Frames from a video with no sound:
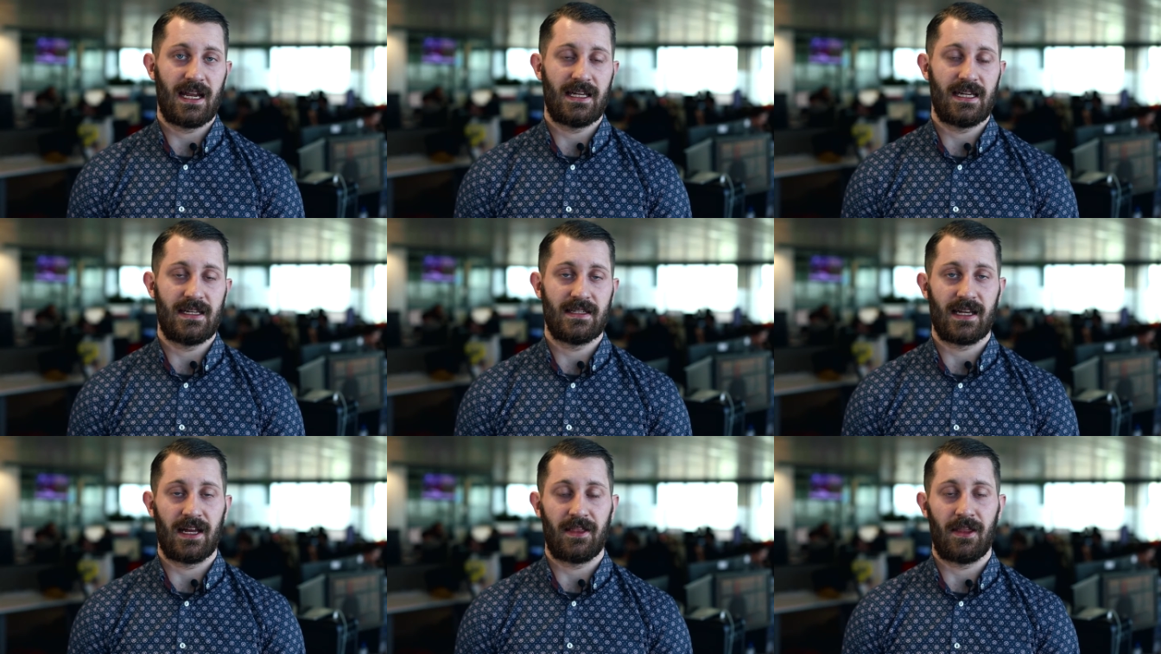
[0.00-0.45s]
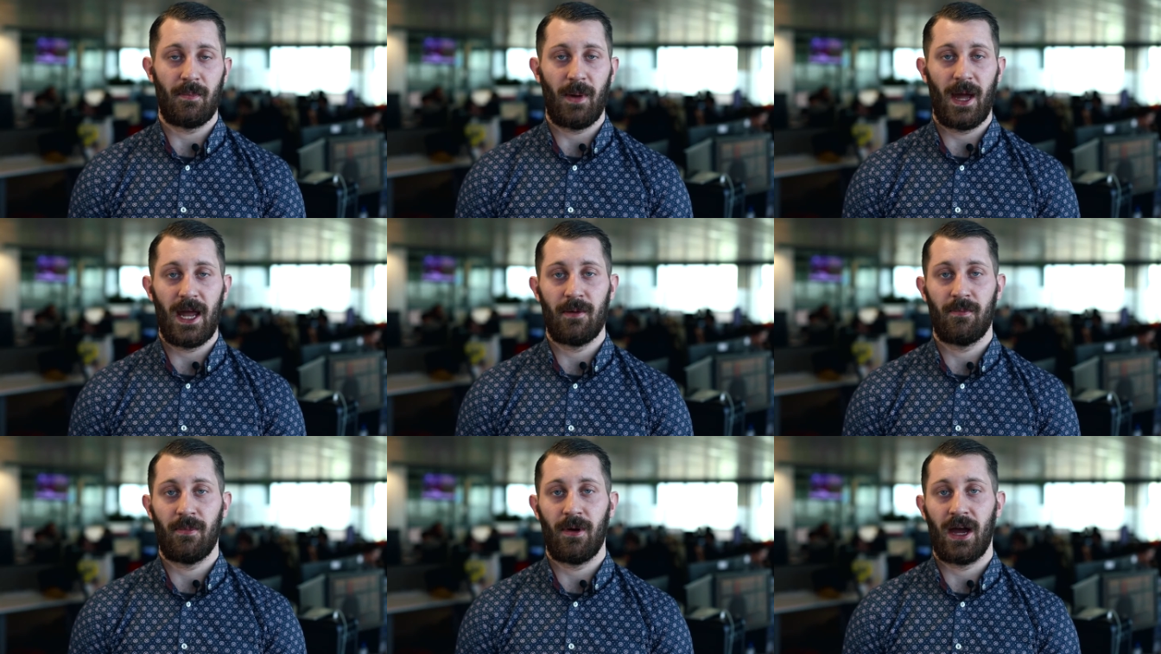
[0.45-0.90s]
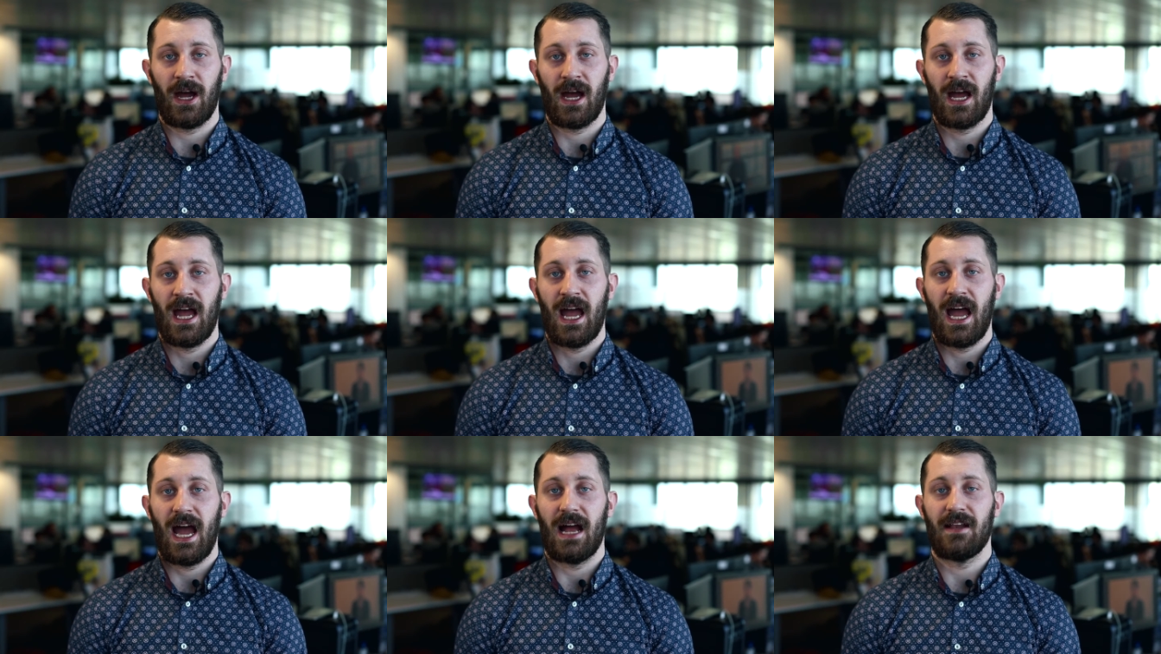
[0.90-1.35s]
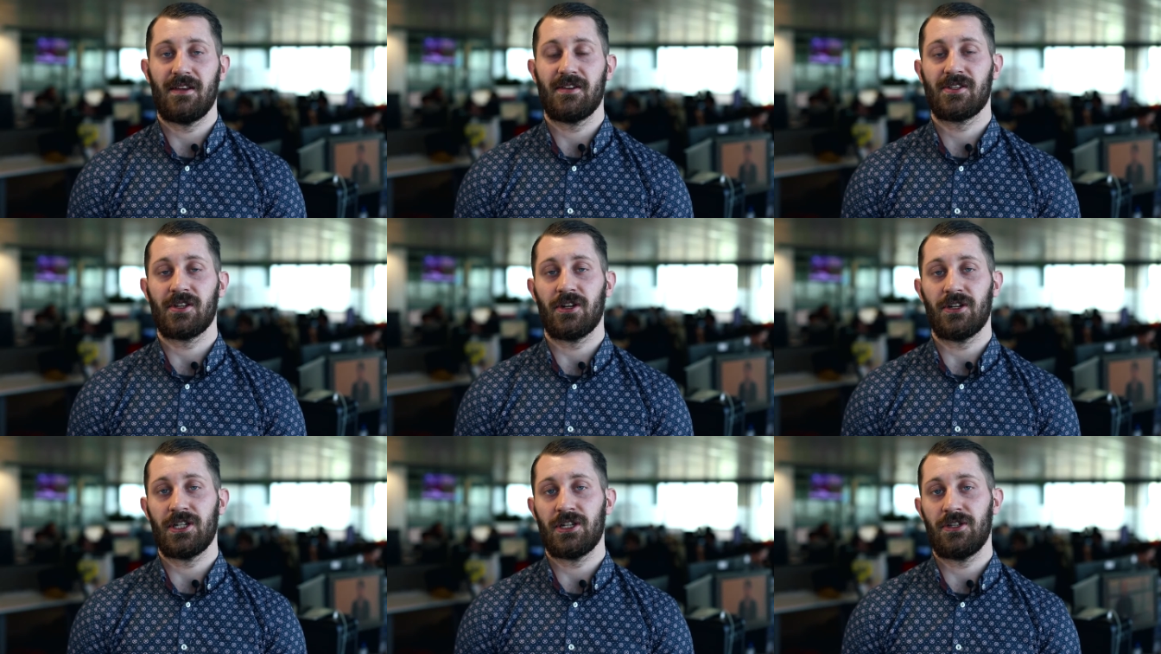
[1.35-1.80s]
he said the paper had
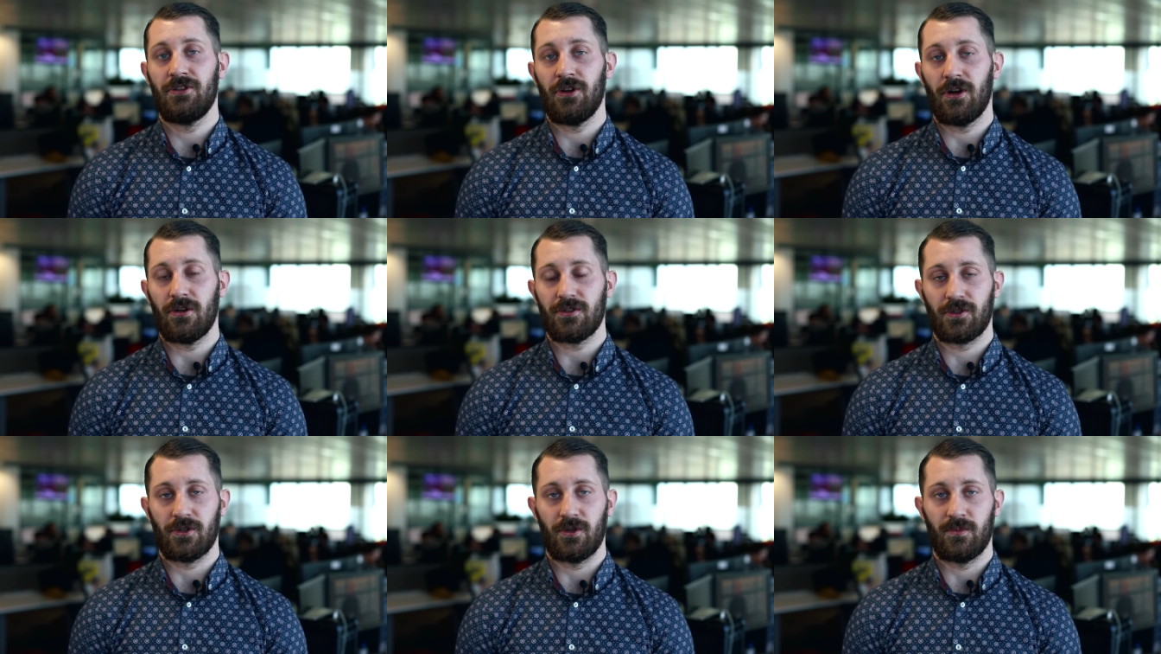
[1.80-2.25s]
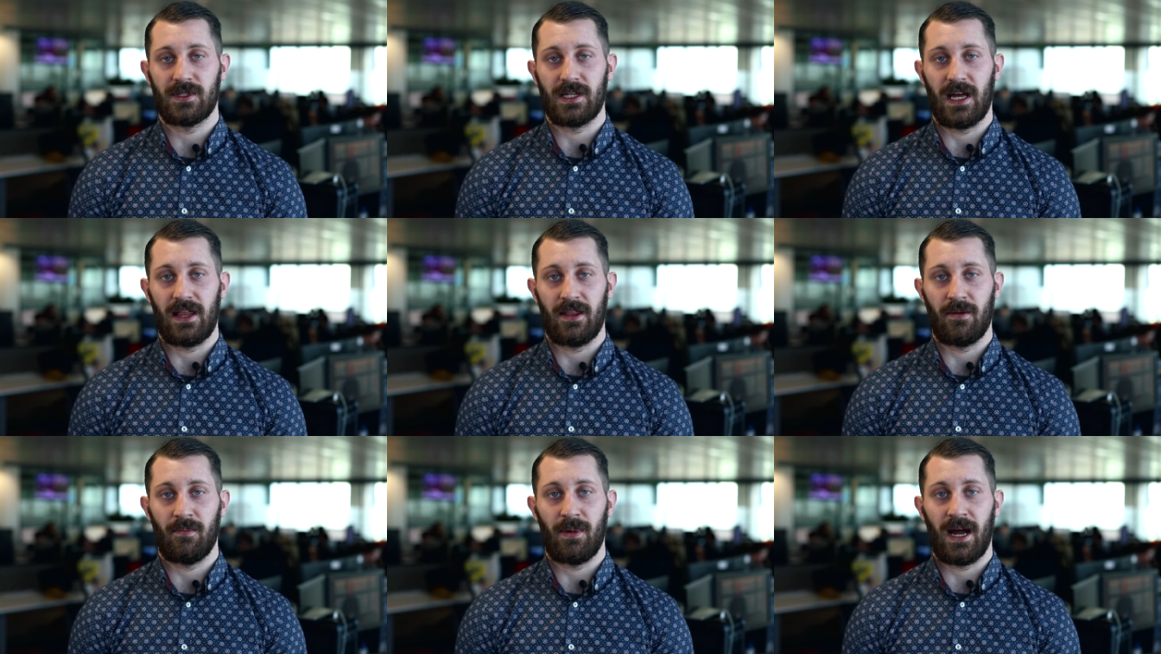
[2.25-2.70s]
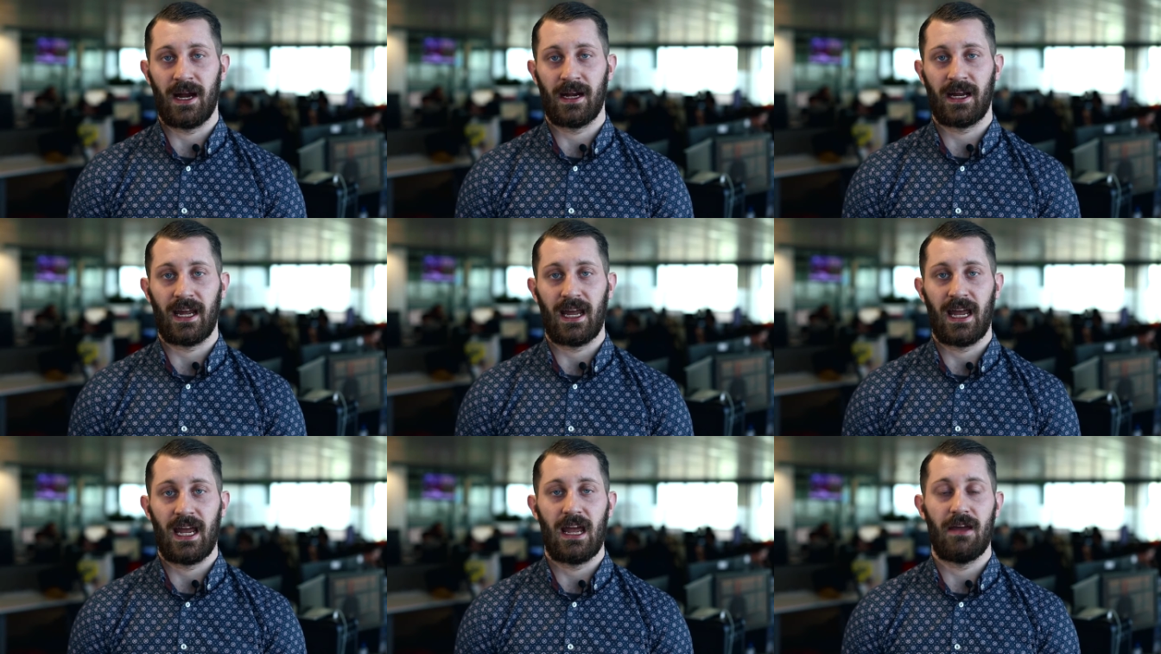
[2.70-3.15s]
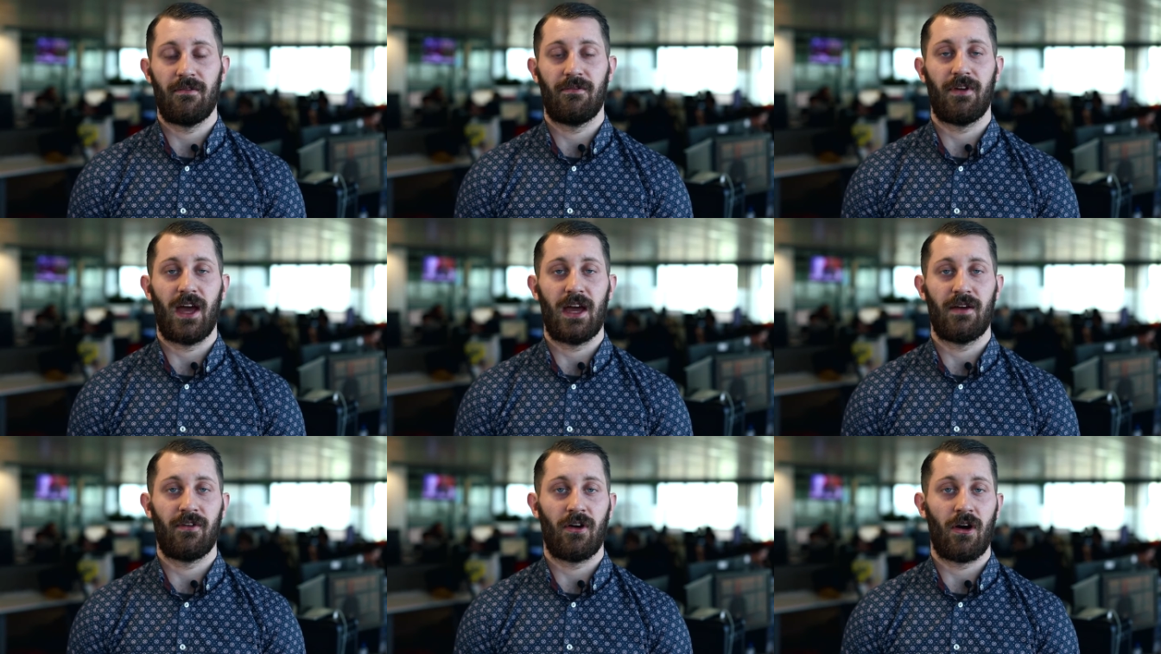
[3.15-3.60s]
decided not to upset the bank in
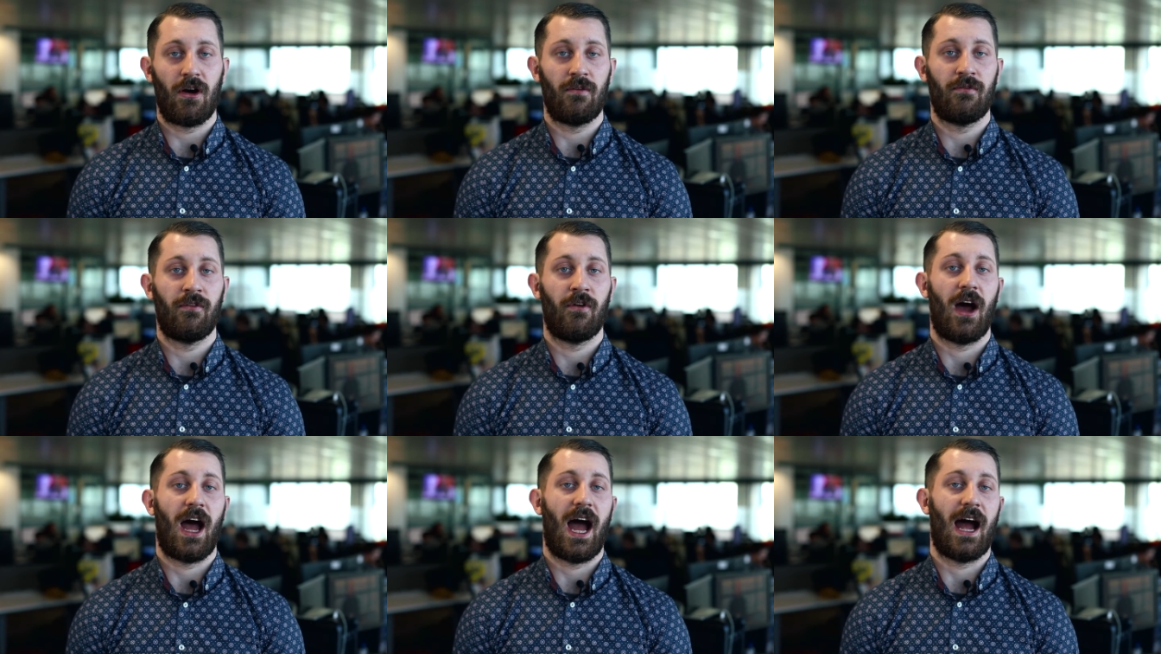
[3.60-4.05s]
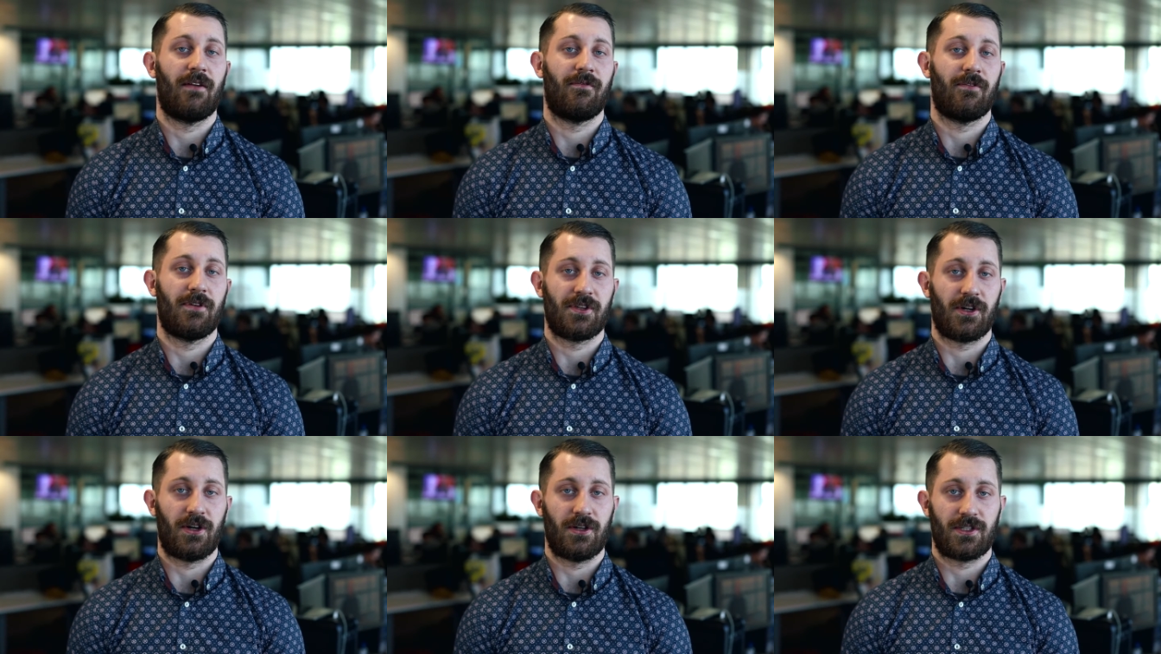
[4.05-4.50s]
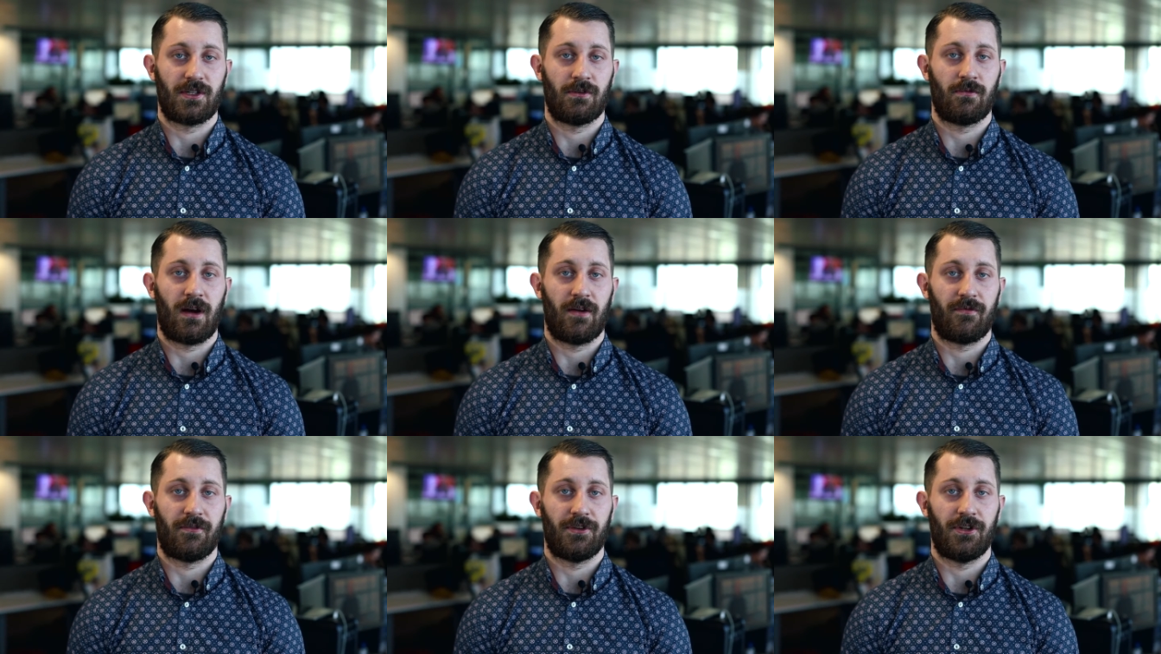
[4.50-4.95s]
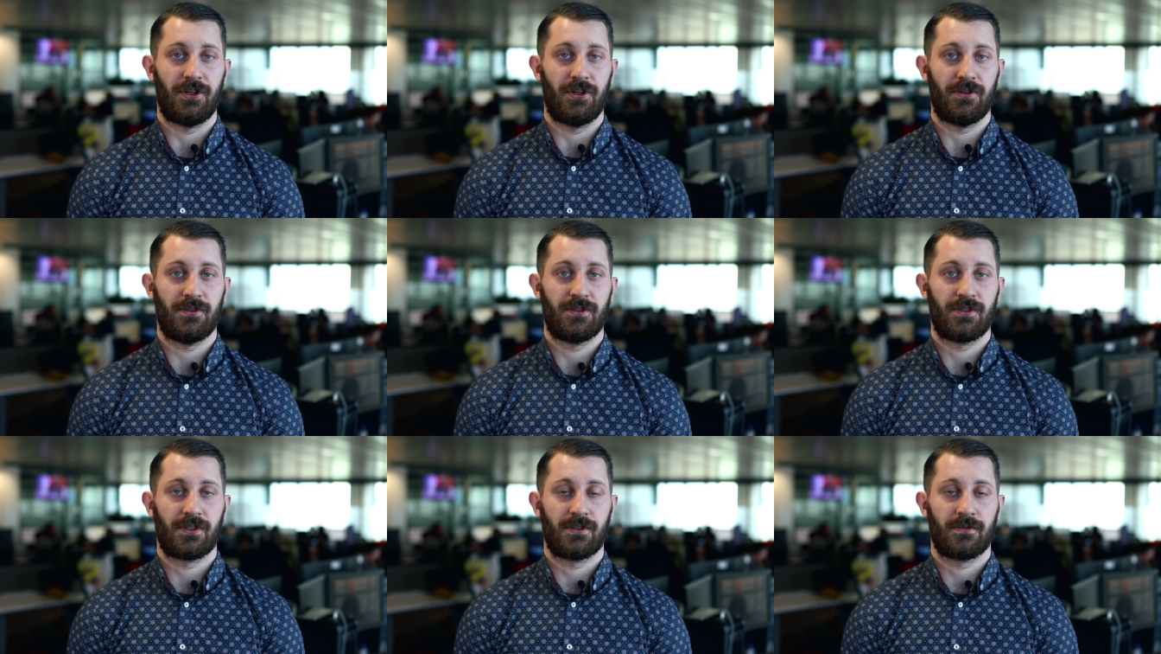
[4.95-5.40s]
favour of advertising
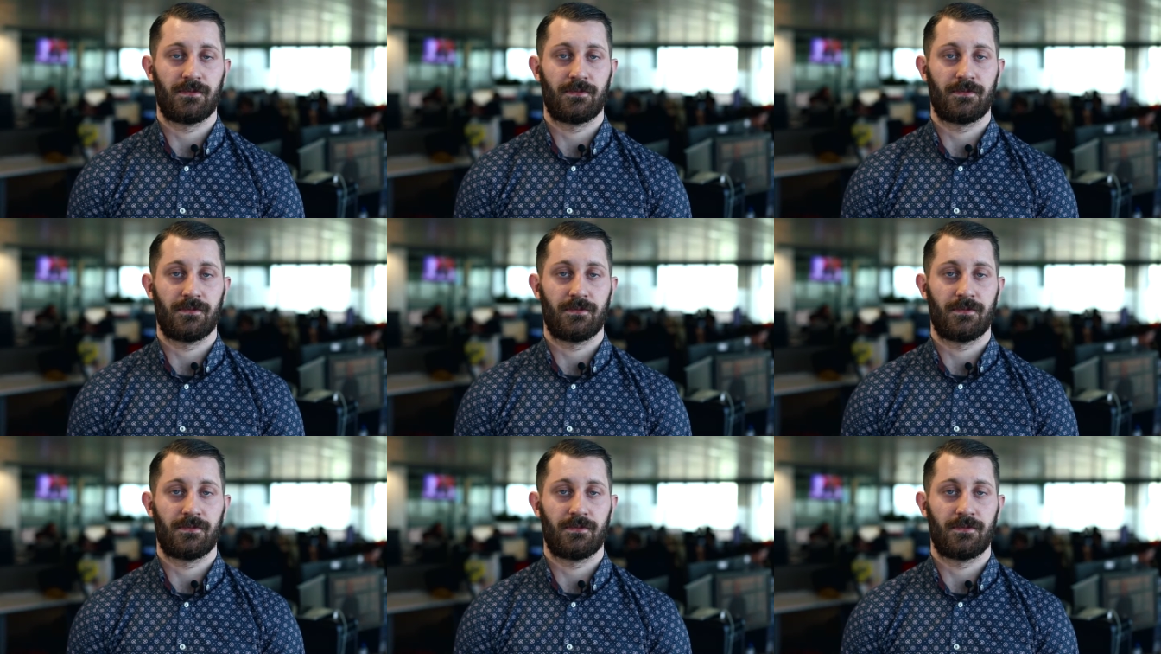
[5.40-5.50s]
revenues.